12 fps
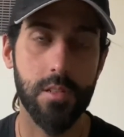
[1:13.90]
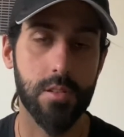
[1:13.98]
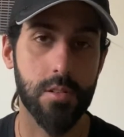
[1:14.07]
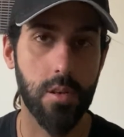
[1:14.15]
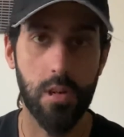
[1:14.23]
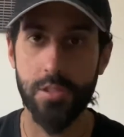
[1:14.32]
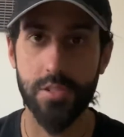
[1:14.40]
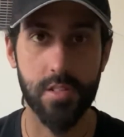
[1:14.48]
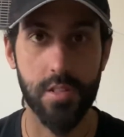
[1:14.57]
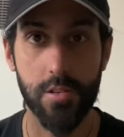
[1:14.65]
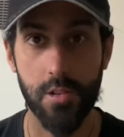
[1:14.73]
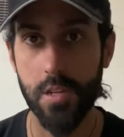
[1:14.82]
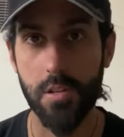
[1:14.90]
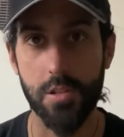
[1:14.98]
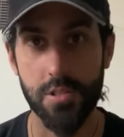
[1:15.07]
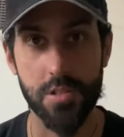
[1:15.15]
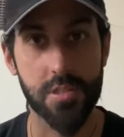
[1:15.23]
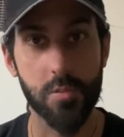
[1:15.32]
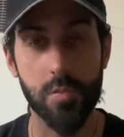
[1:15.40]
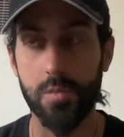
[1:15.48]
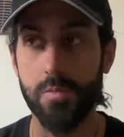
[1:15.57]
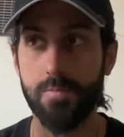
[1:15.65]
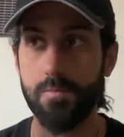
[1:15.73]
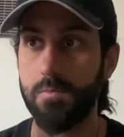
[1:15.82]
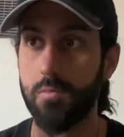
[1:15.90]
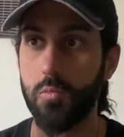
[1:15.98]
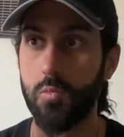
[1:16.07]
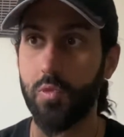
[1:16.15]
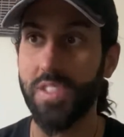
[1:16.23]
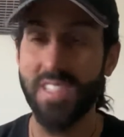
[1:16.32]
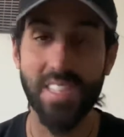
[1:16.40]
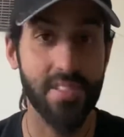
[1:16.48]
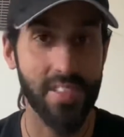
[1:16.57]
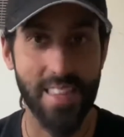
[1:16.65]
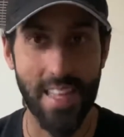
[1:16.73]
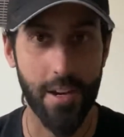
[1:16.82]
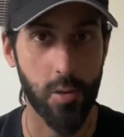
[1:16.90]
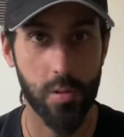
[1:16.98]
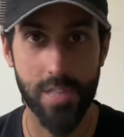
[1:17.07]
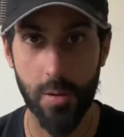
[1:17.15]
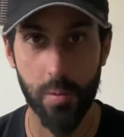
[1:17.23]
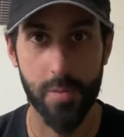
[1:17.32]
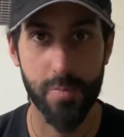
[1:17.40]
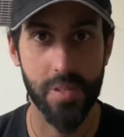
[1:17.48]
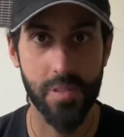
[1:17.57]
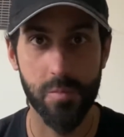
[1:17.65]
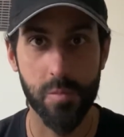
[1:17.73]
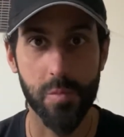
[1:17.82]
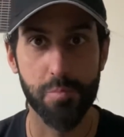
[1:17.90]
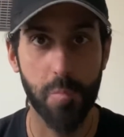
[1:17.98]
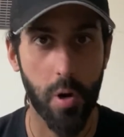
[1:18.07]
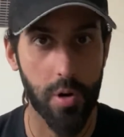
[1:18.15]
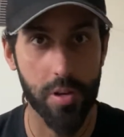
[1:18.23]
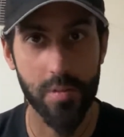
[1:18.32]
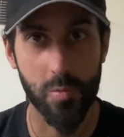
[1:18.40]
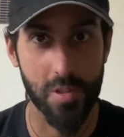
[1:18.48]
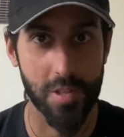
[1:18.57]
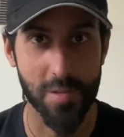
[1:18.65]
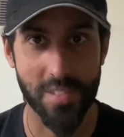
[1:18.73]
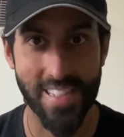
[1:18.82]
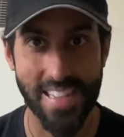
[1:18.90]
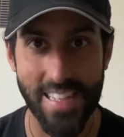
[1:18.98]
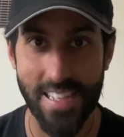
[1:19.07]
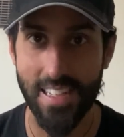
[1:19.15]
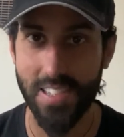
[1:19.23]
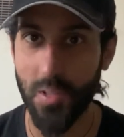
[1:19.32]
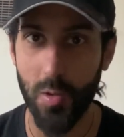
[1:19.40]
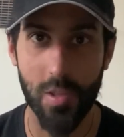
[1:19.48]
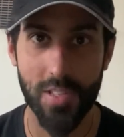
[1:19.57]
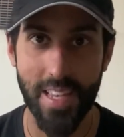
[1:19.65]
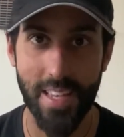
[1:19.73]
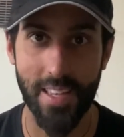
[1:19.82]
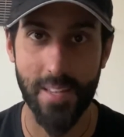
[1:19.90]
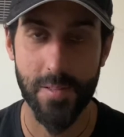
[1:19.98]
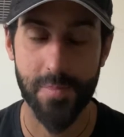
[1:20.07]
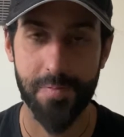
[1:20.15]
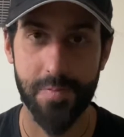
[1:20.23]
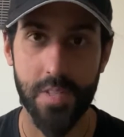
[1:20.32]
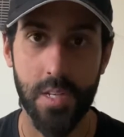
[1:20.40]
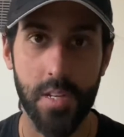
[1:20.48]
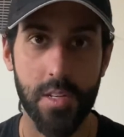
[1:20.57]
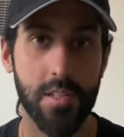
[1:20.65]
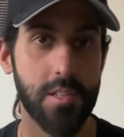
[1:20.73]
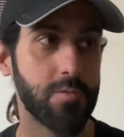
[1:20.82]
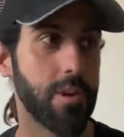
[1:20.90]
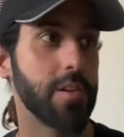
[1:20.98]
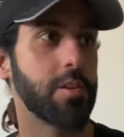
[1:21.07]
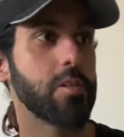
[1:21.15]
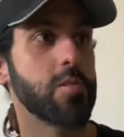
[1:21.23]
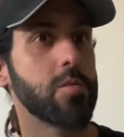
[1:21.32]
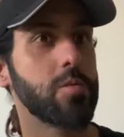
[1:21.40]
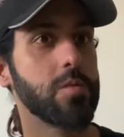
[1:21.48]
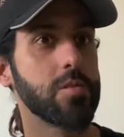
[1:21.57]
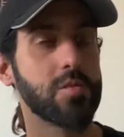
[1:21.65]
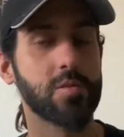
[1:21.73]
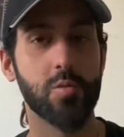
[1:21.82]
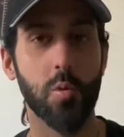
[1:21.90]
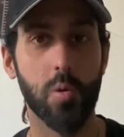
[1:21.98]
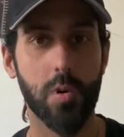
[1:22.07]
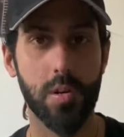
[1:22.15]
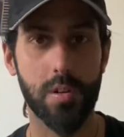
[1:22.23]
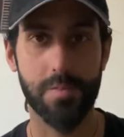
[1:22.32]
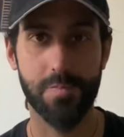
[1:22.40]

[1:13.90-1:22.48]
consciously or unconsciously we're receiving that all day. We're being bombarded with those ideas all day, right? You go to the store,